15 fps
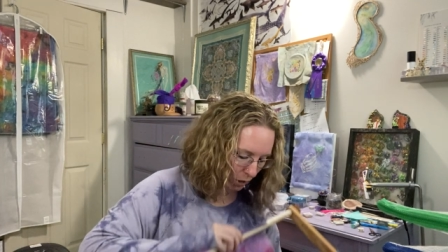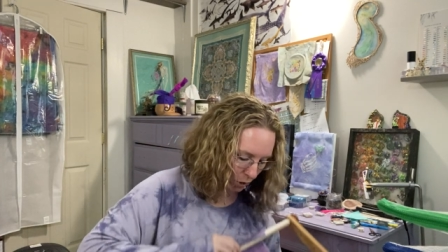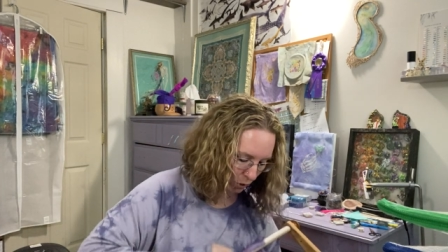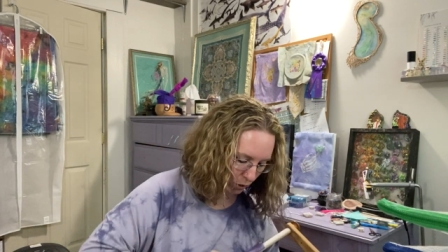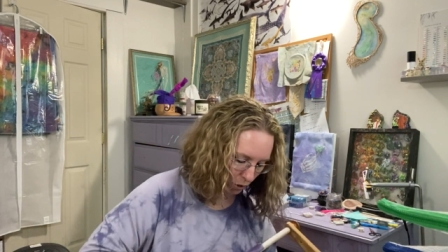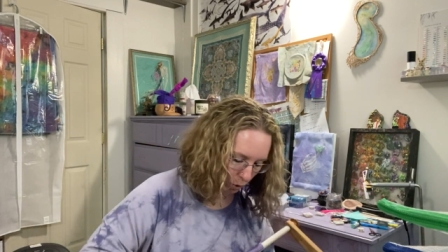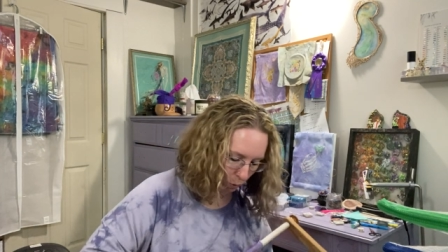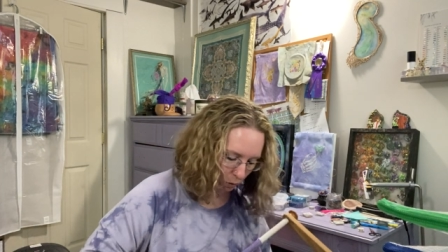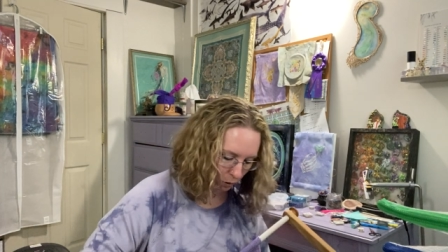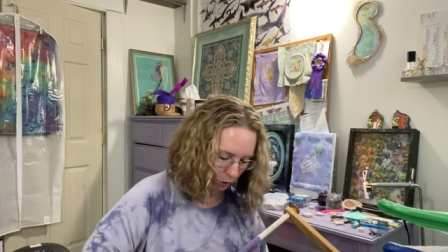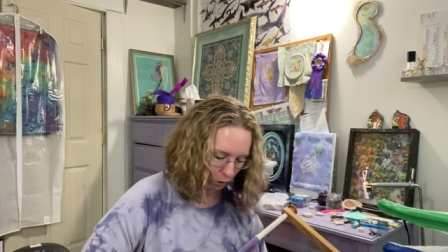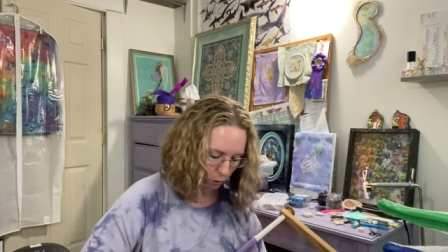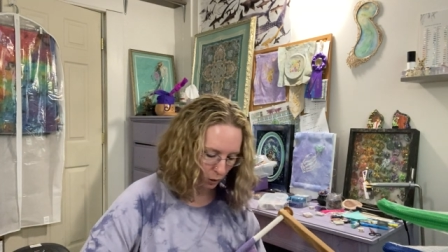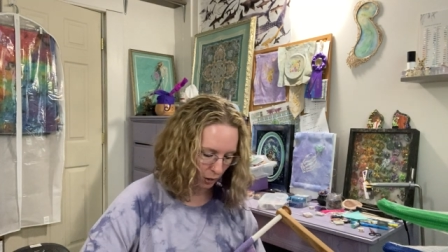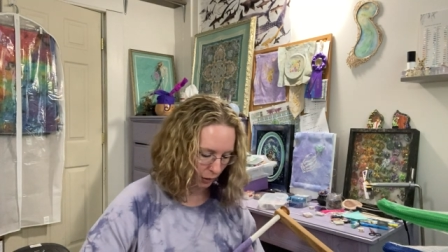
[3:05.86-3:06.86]
so I'm gonna
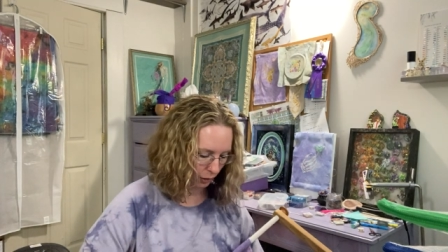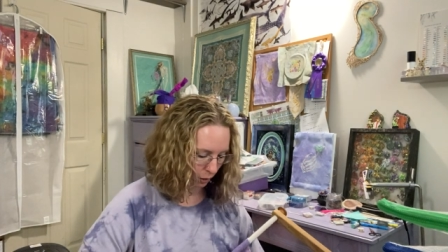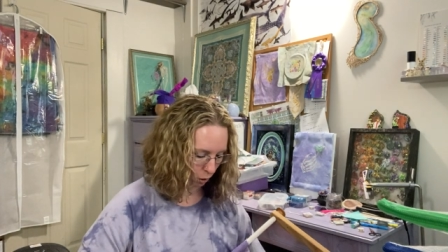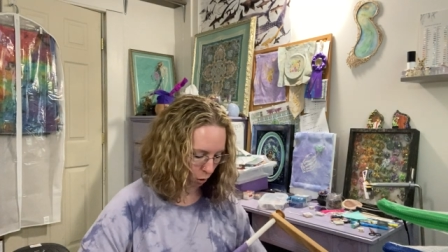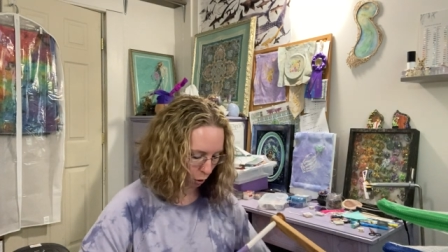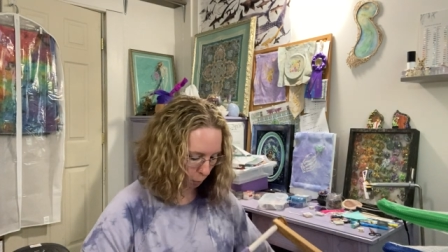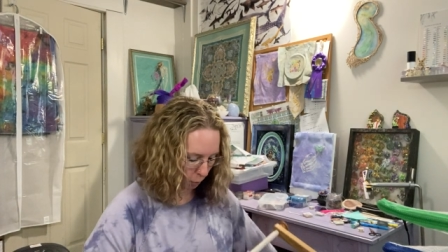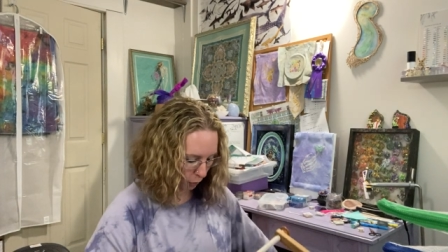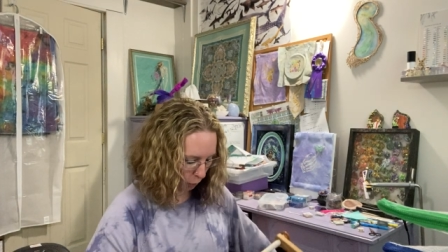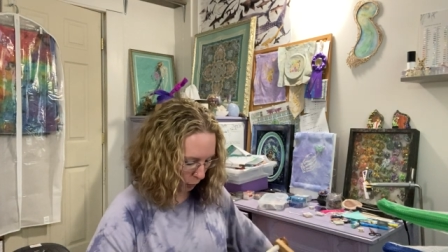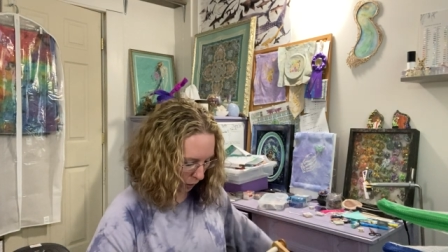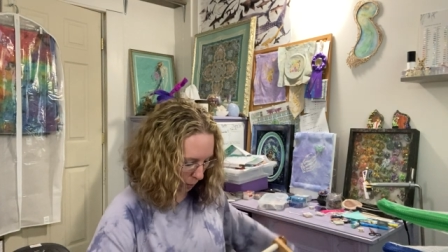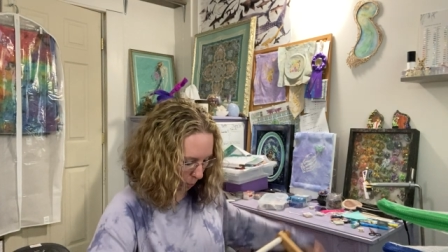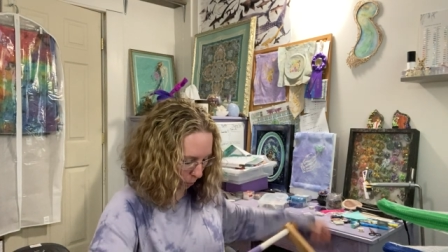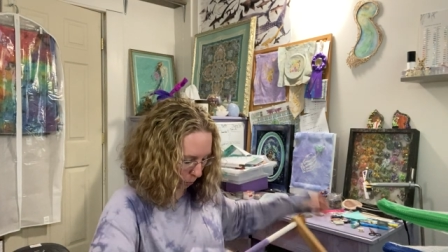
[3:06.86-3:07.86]
go ahead and get her put
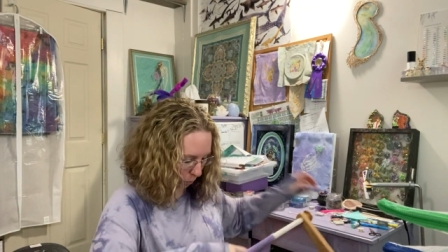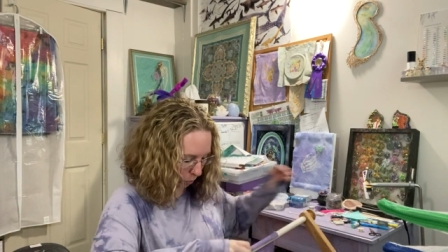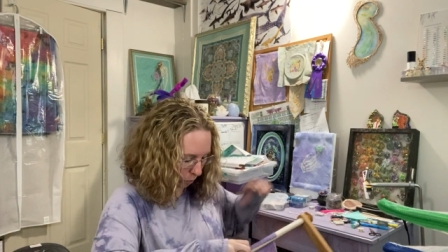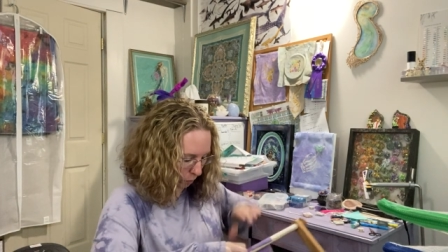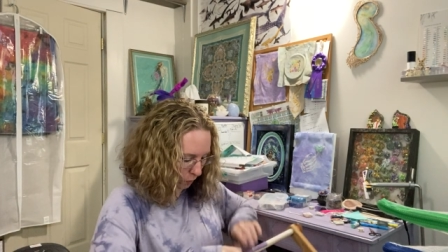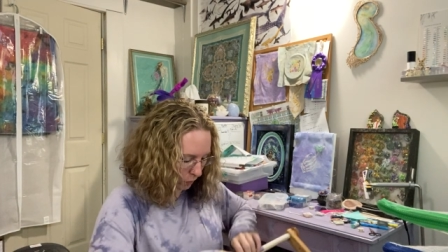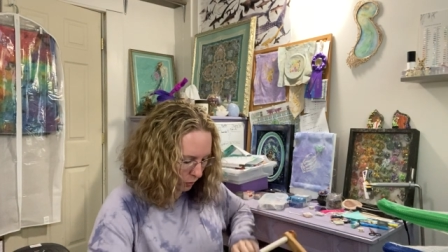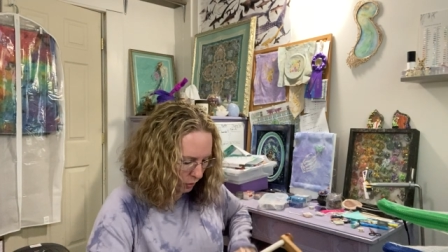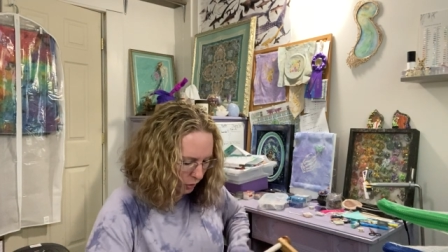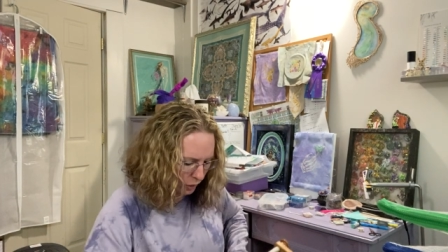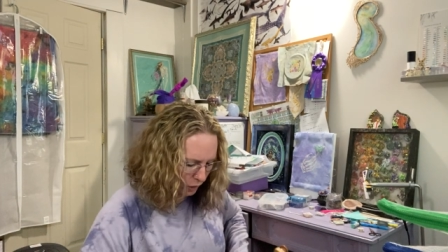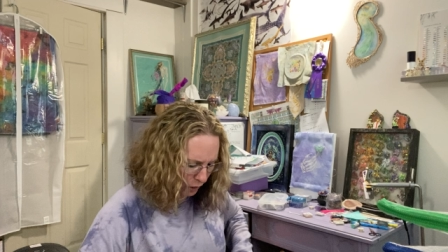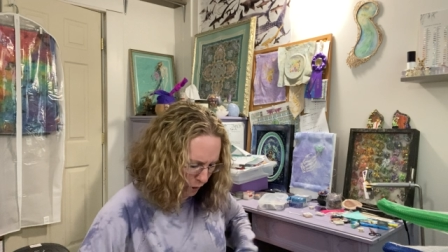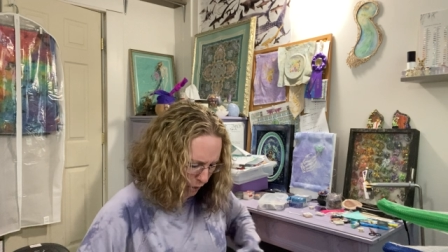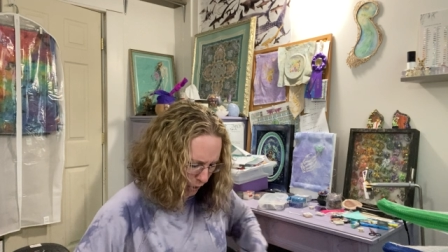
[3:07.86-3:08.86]
away
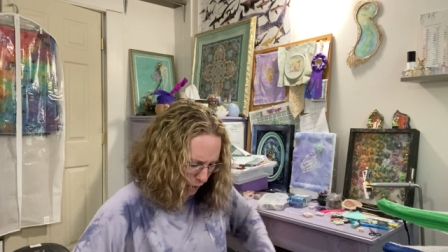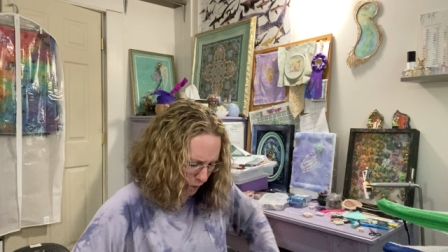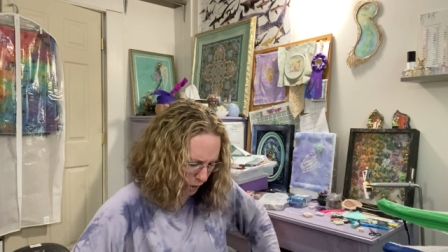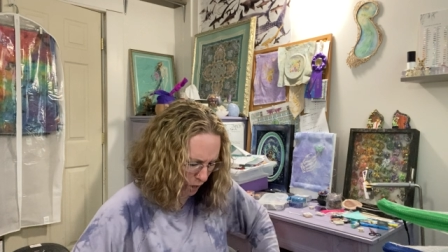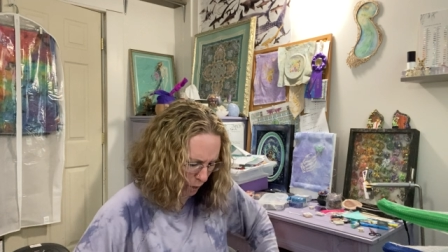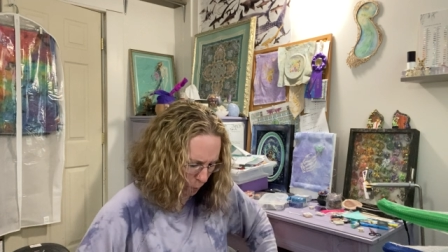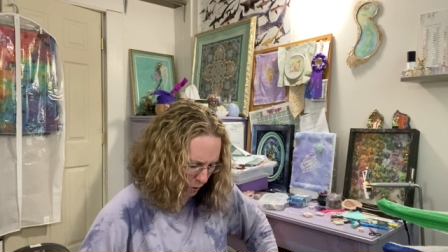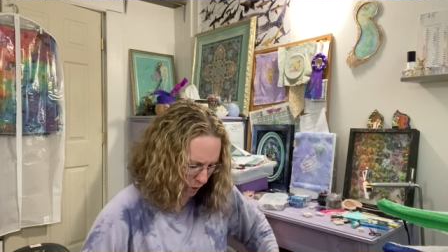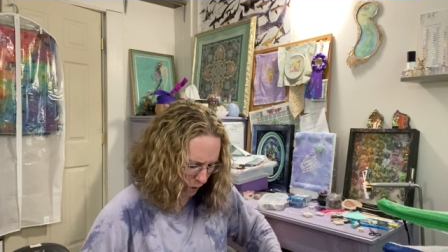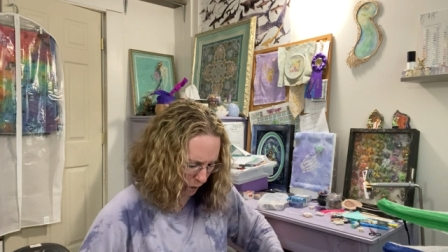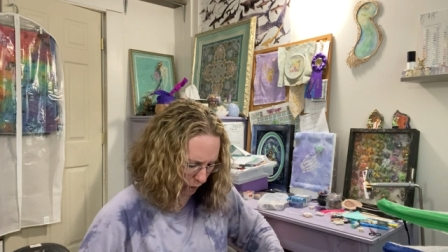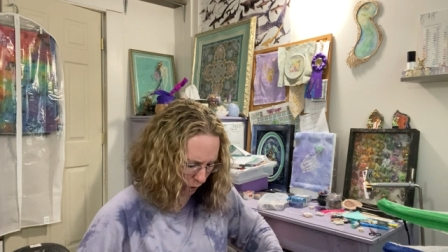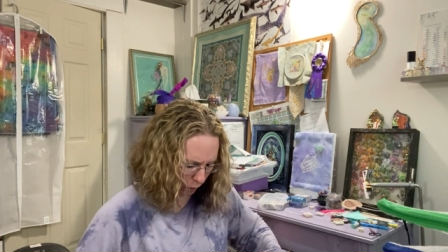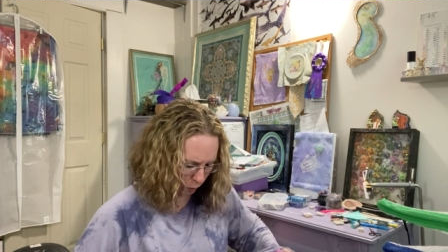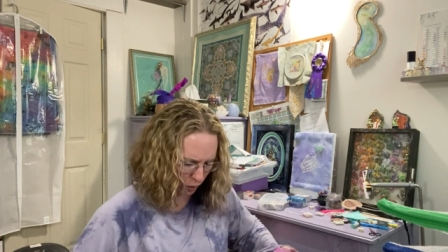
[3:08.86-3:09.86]
because it's gonna take me a
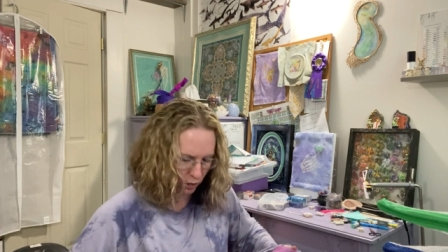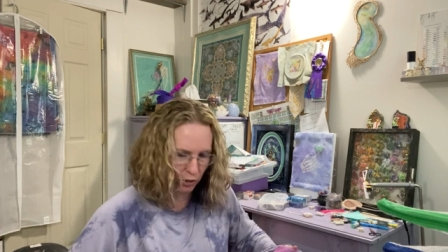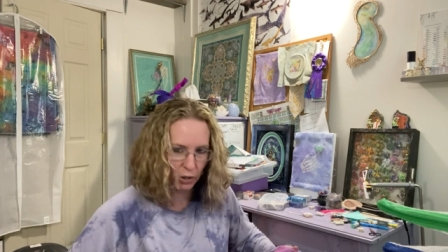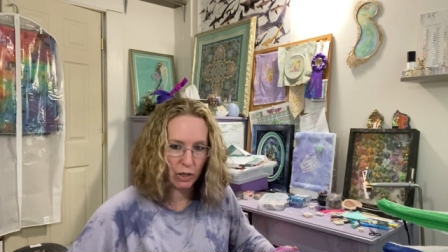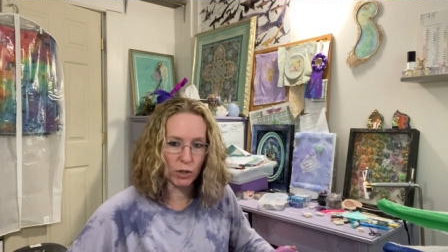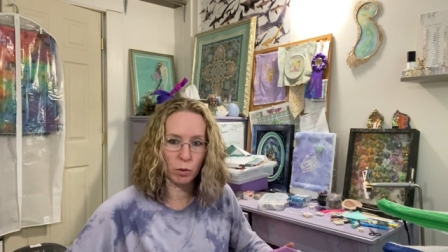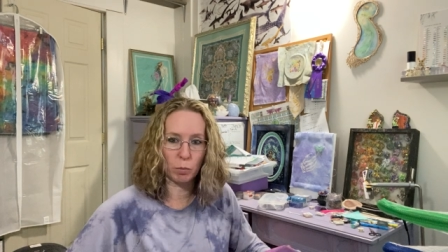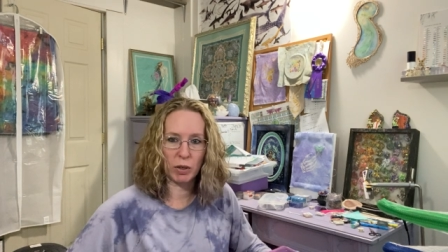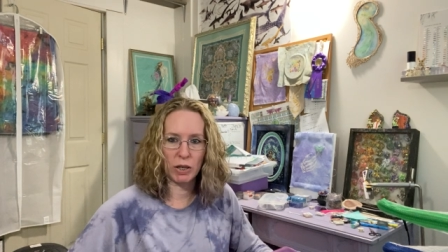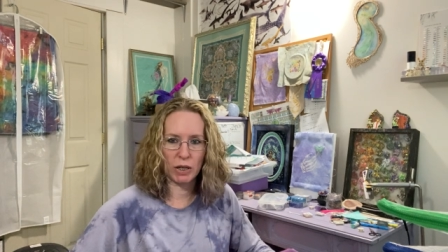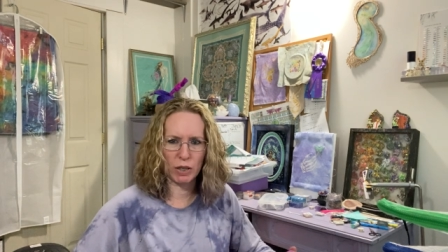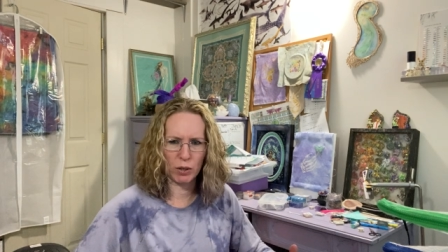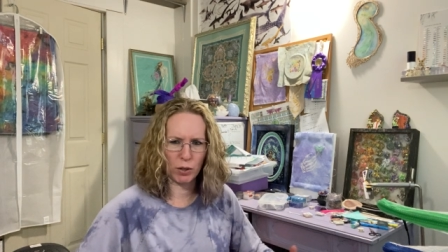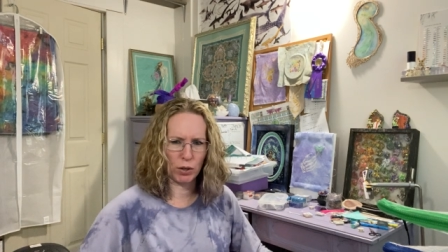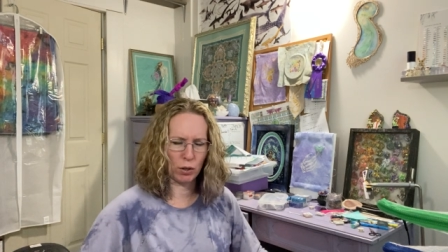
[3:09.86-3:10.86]
second. The rest of these will be
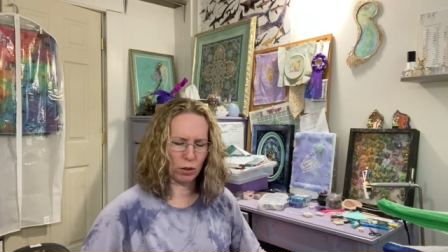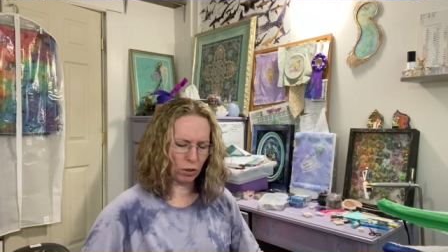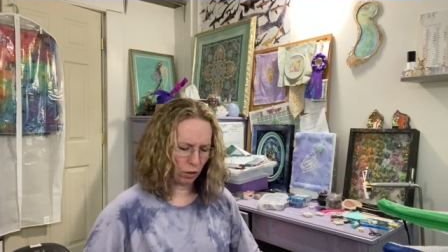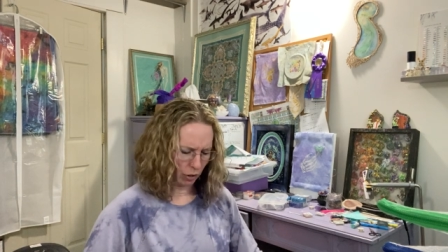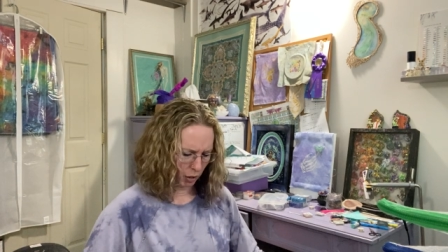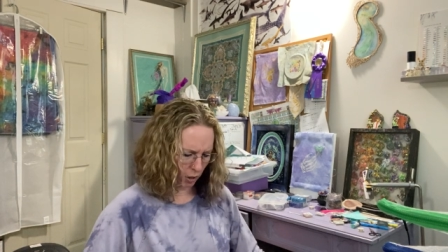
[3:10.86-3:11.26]
easier.